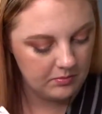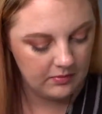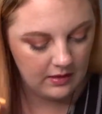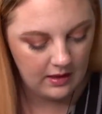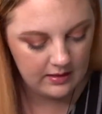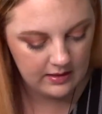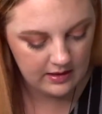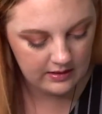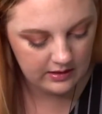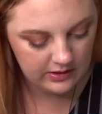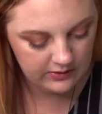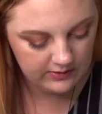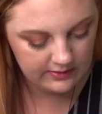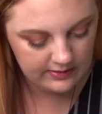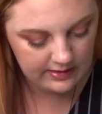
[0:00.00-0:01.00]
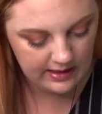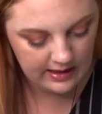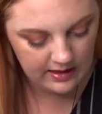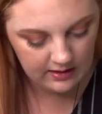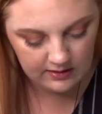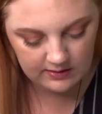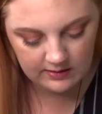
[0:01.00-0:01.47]
And then there's
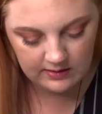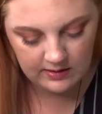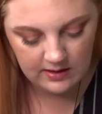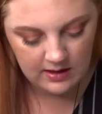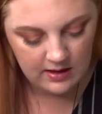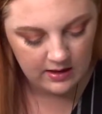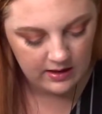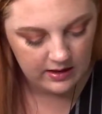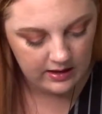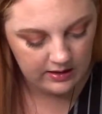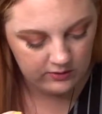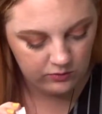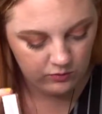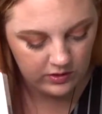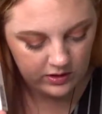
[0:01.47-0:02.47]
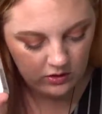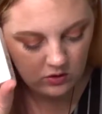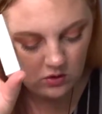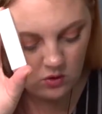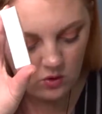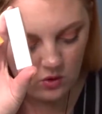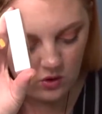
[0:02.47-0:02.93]
this, is
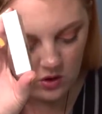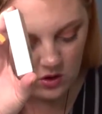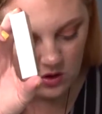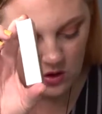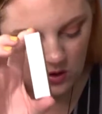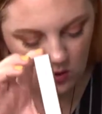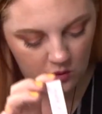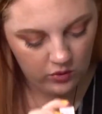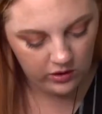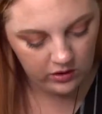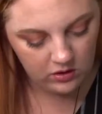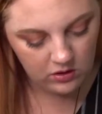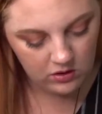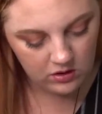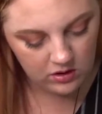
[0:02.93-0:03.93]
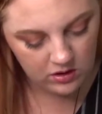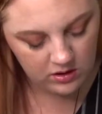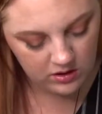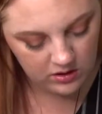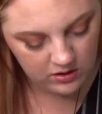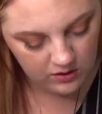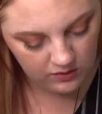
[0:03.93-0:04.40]
Riddle Oil
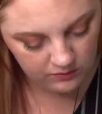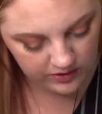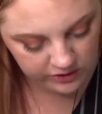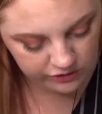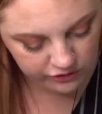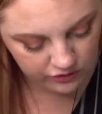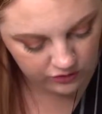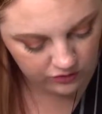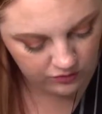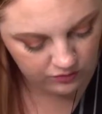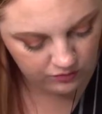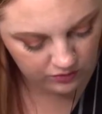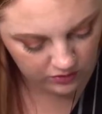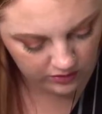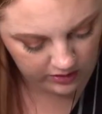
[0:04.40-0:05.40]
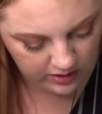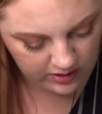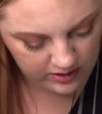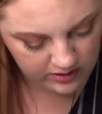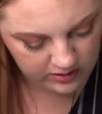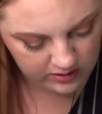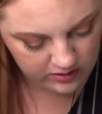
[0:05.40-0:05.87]
Original
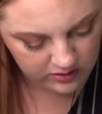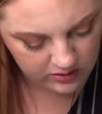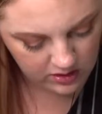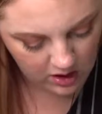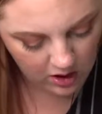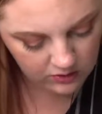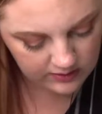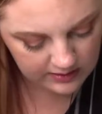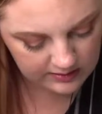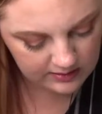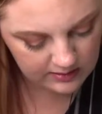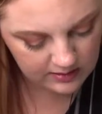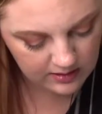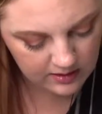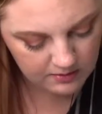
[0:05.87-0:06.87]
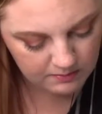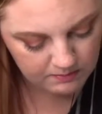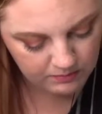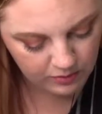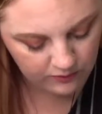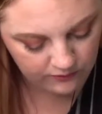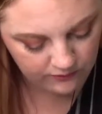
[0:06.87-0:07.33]
Roll-On. Oh, this is a
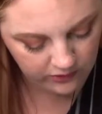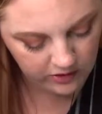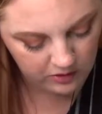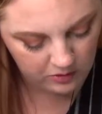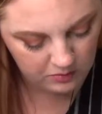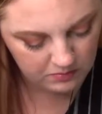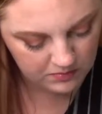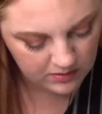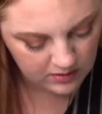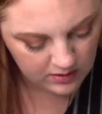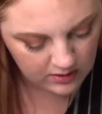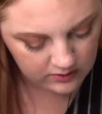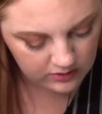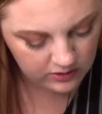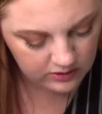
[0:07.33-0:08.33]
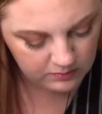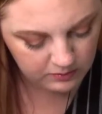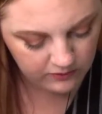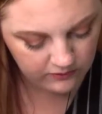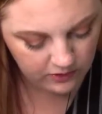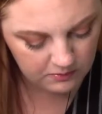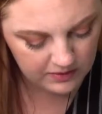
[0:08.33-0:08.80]
perfume. So this
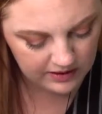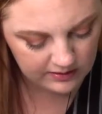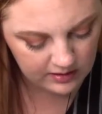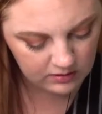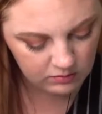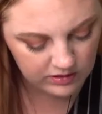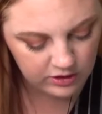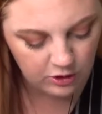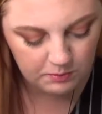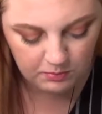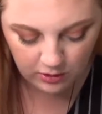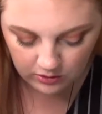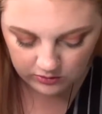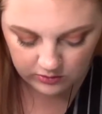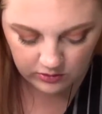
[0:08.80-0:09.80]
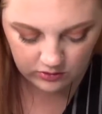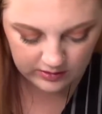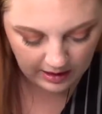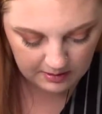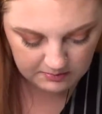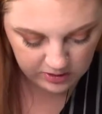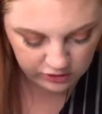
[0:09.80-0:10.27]
perfume mixes with your personal
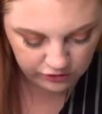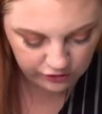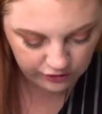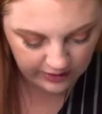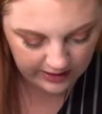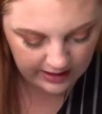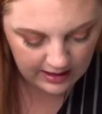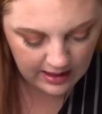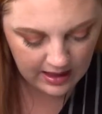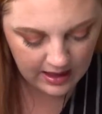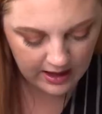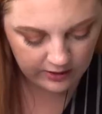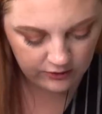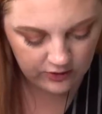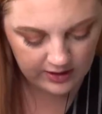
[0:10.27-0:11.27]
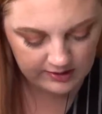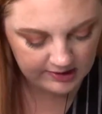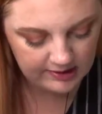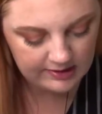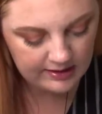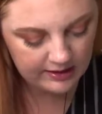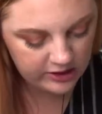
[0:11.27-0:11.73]
chemistry and creates a
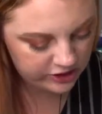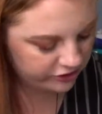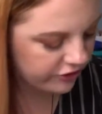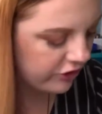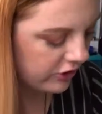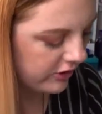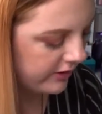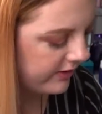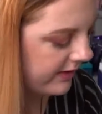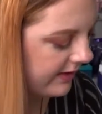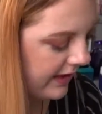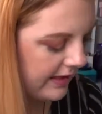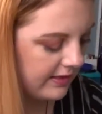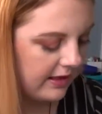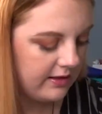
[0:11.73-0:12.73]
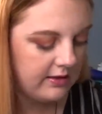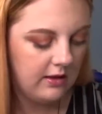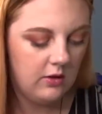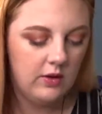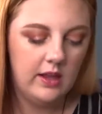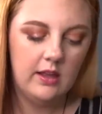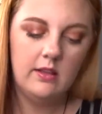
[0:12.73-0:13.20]
signature scent that's
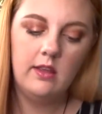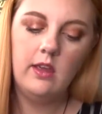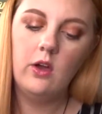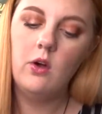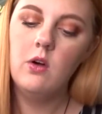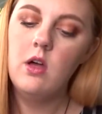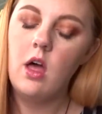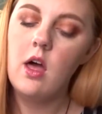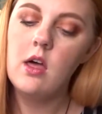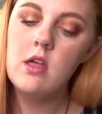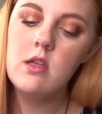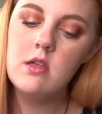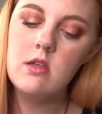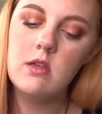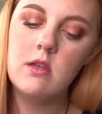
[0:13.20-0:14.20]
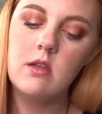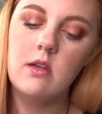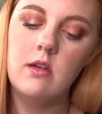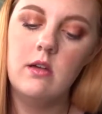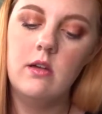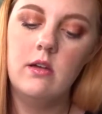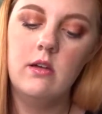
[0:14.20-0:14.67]
unique to you.
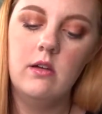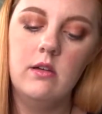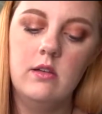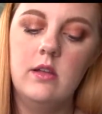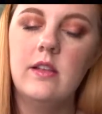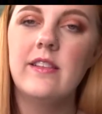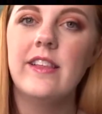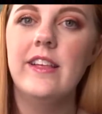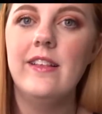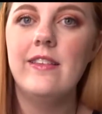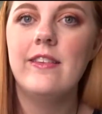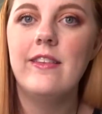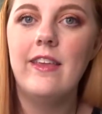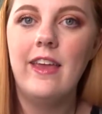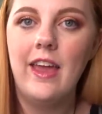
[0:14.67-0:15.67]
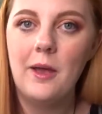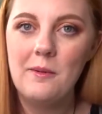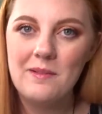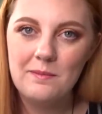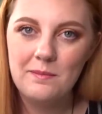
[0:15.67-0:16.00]
Oh, let's see.